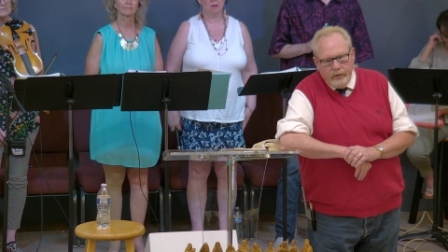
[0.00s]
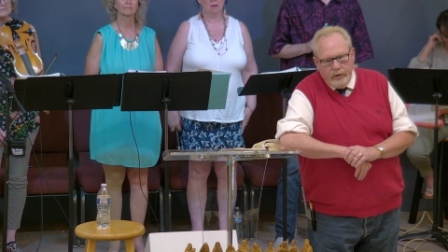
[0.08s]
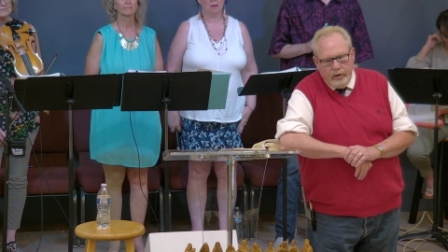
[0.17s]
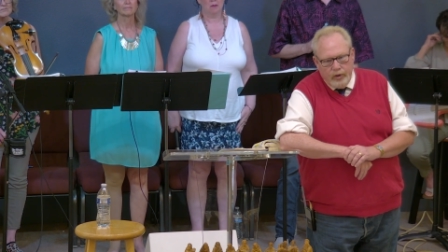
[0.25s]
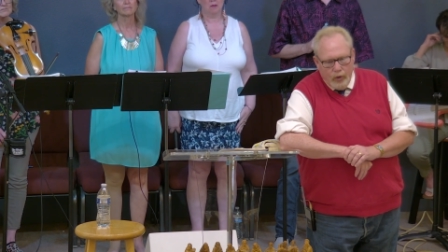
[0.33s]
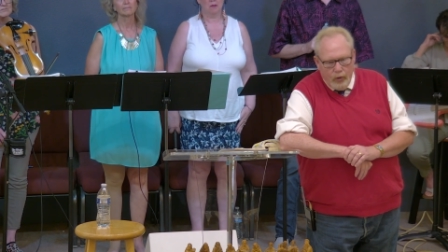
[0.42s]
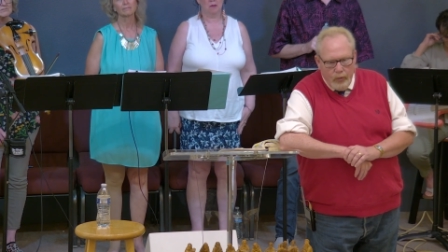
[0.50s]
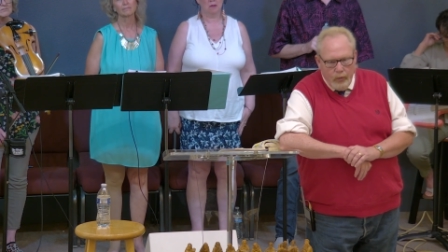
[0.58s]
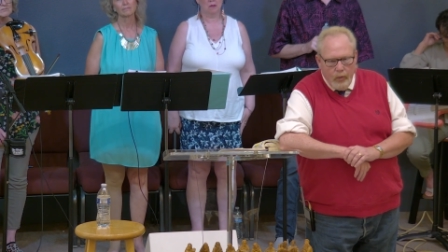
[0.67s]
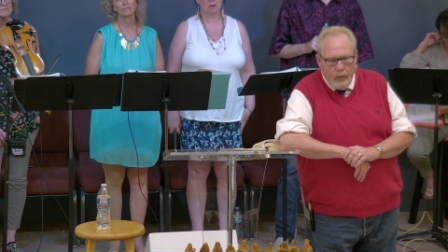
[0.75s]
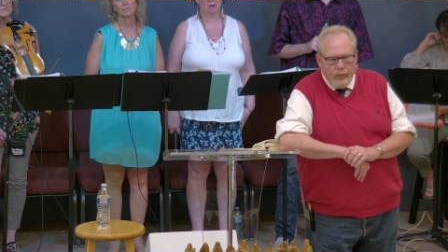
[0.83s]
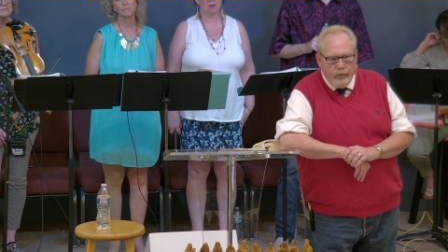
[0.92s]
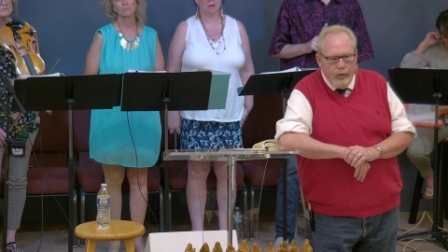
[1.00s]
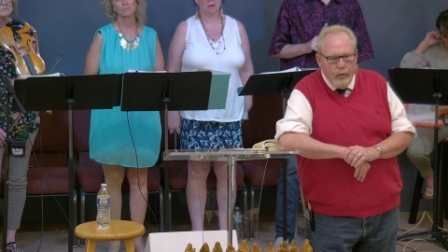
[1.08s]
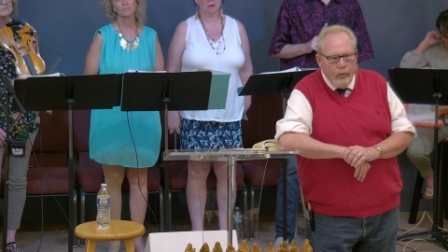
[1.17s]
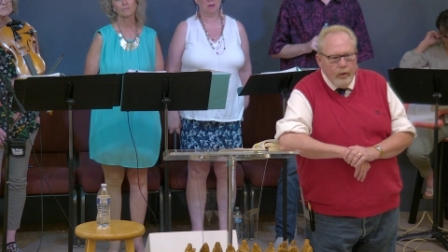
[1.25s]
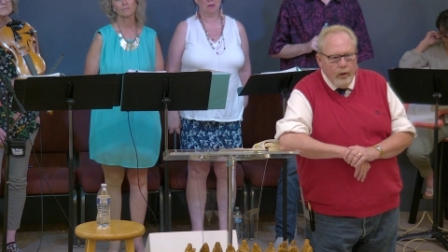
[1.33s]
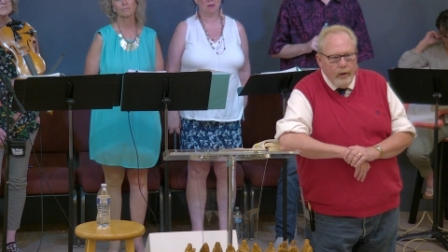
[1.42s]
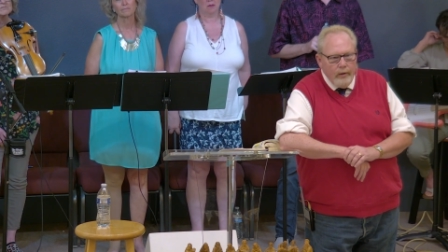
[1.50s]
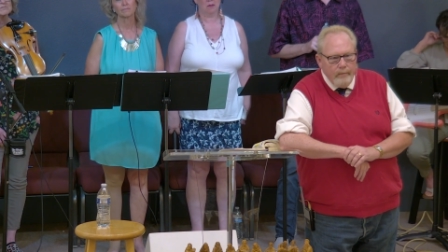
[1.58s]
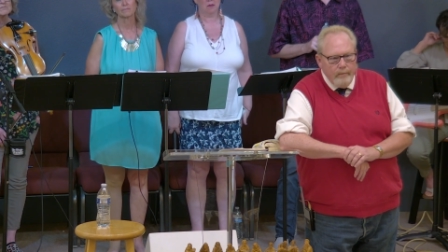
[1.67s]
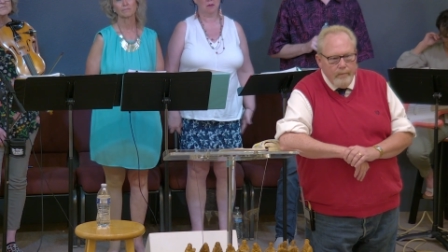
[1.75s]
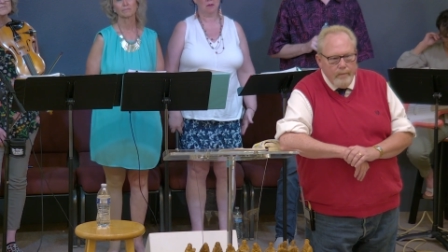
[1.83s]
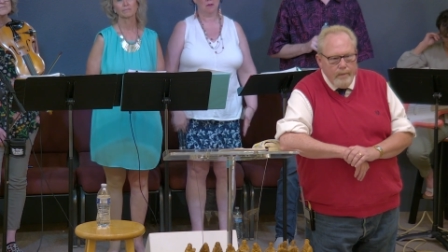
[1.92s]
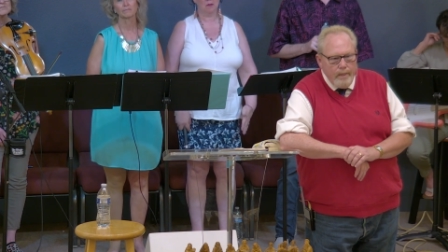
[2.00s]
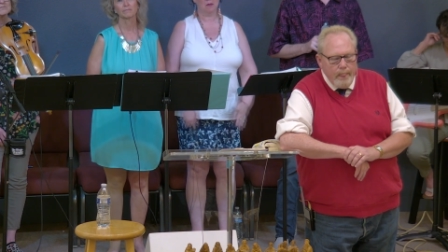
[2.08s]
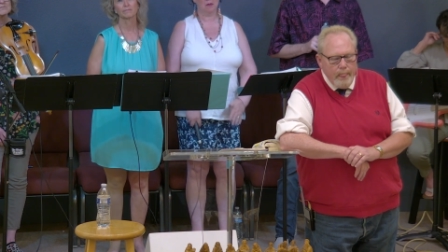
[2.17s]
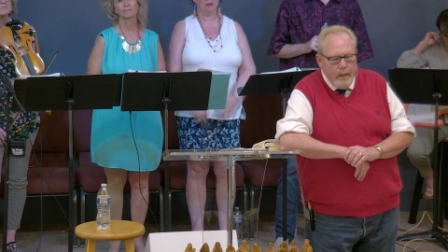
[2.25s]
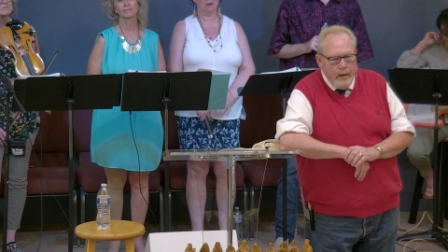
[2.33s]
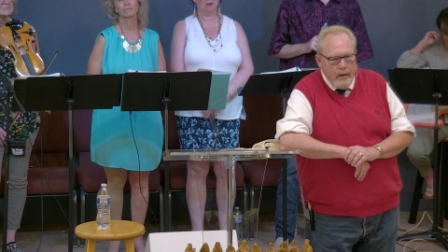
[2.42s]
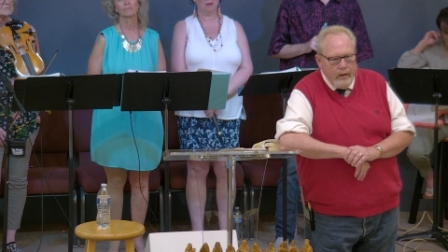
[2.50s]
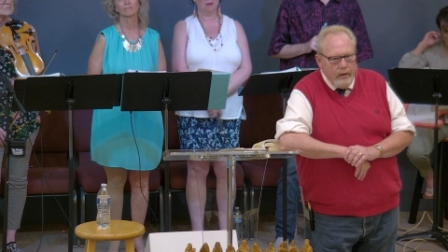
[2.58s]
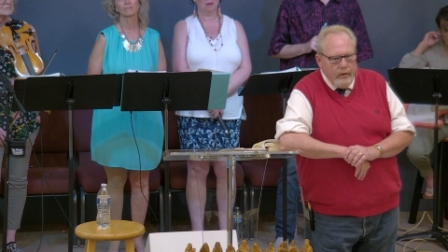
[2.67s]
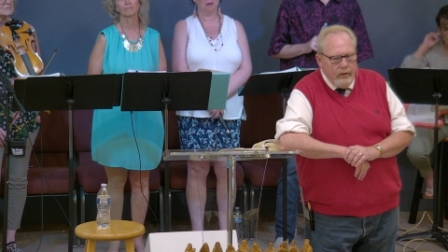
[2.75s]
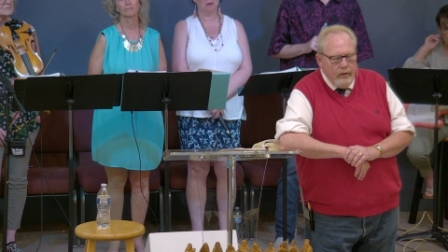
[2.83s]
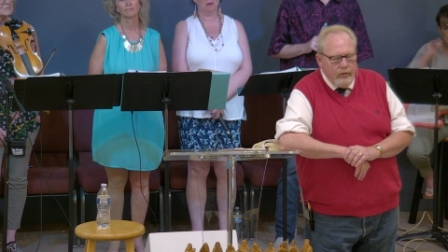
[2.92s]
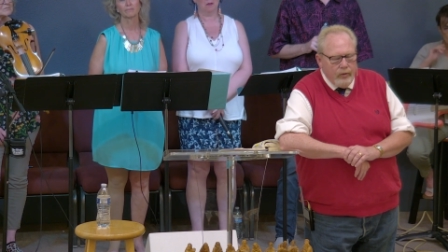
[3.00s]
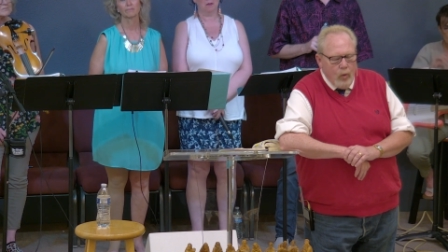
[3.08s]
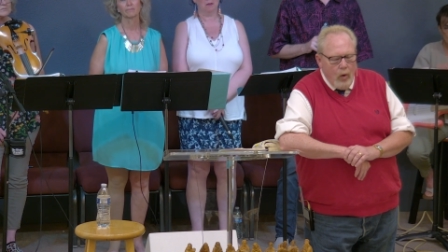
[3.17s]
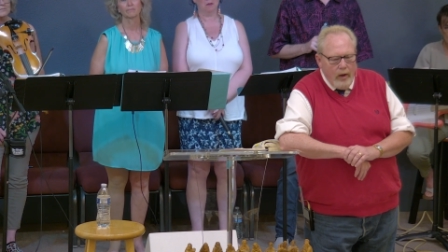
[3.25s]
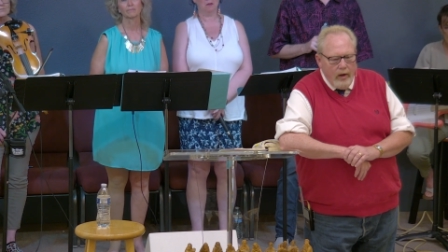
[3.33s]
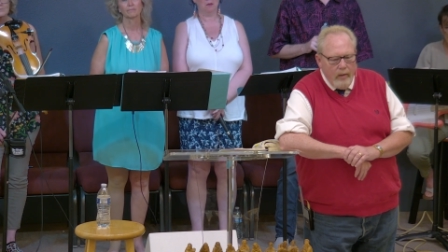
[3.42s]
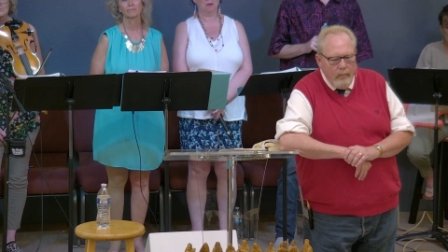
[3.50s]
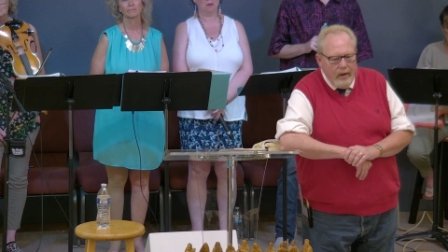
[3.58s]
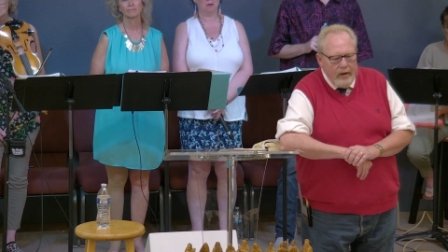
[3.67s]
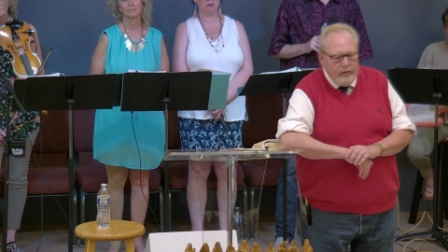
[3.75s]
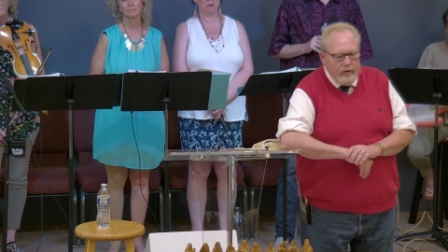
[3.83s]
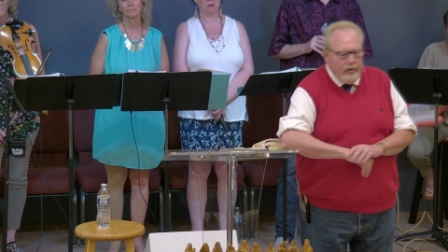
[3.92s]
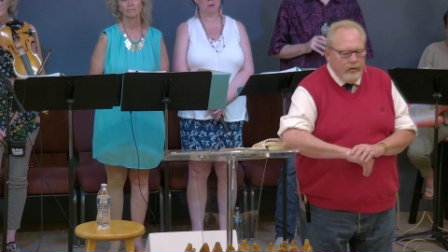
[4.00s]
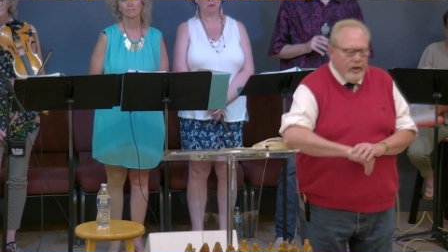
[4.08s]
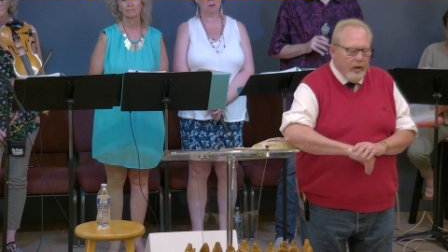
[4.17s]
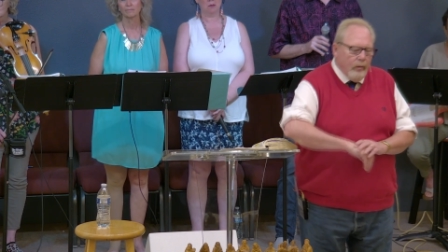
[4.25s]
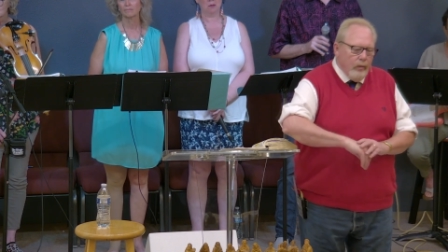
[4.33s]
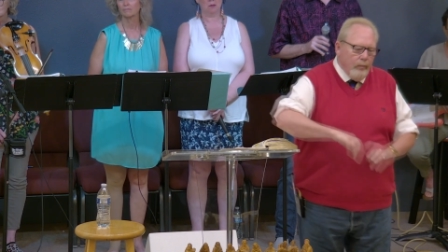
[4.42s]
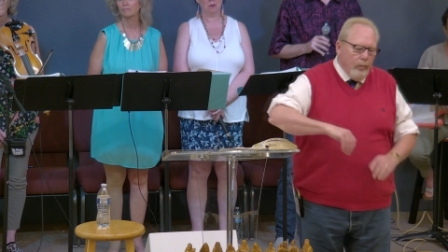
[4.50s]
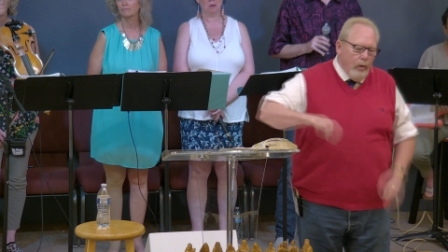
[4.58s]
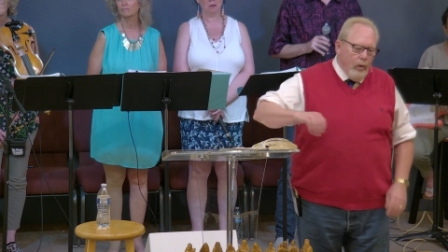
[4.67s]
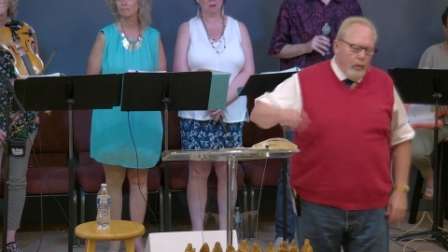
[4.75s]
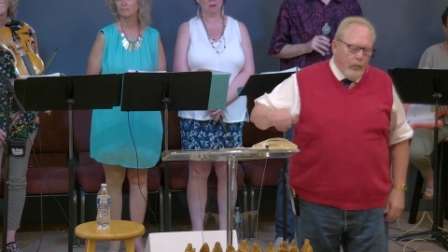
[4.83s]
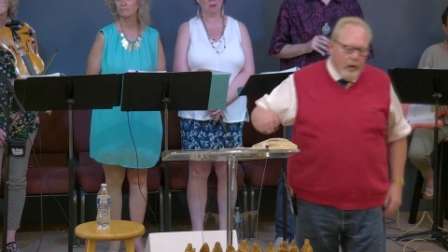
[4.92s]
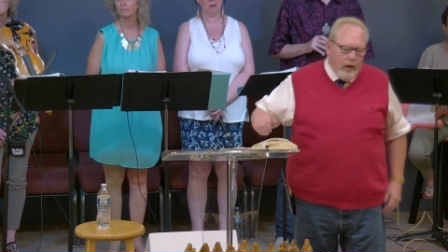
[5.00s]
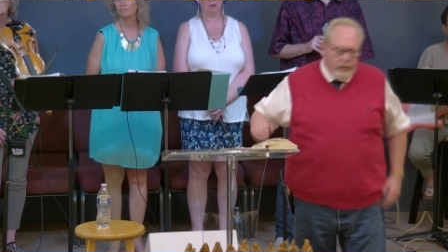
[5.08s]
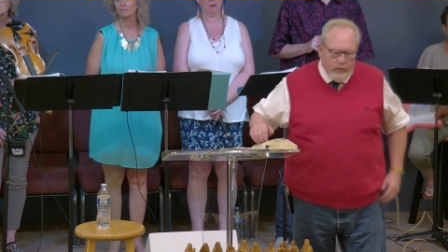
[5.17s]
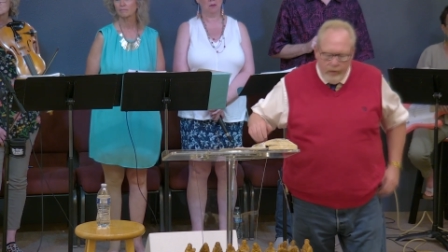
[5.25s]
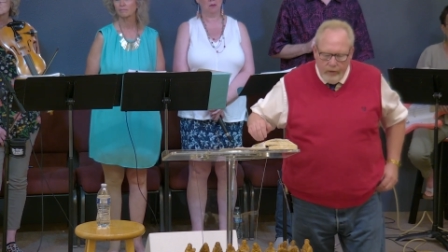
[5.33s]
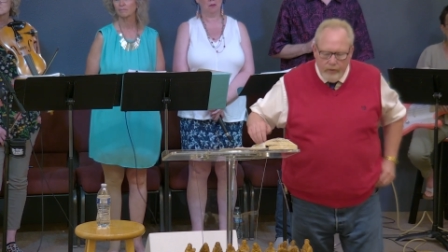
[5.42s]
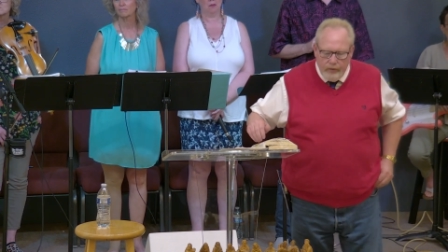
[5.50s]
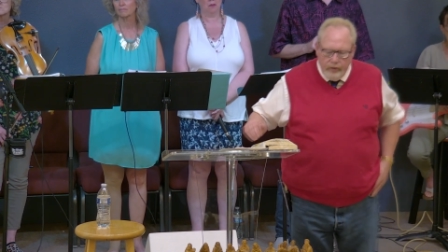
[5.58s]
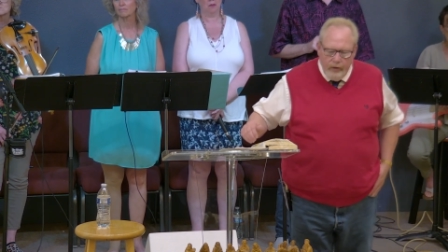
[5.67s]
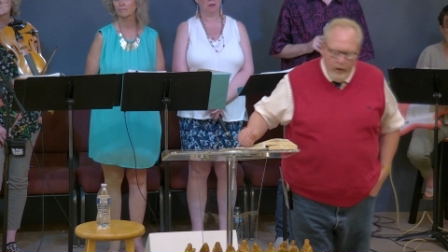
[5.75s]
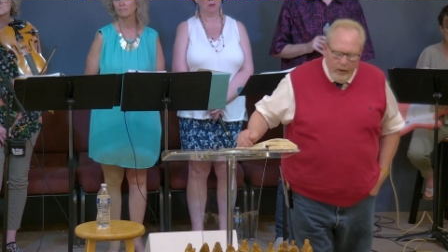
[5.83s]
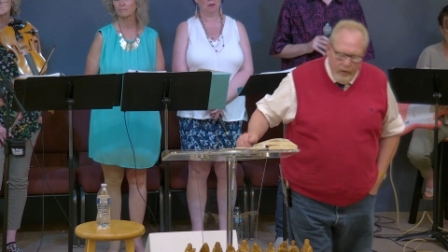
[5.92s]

He showed him what was going on. It's quite an amazing thing when Paul writes this.